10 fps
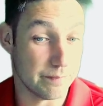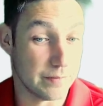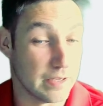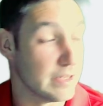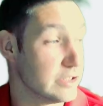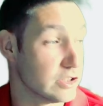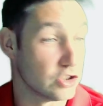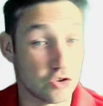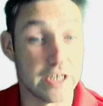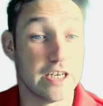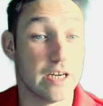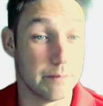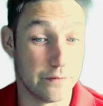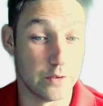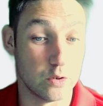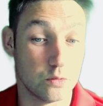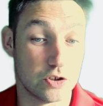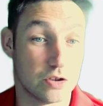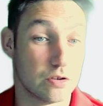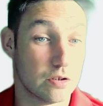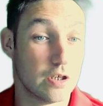Now these are straight number fields.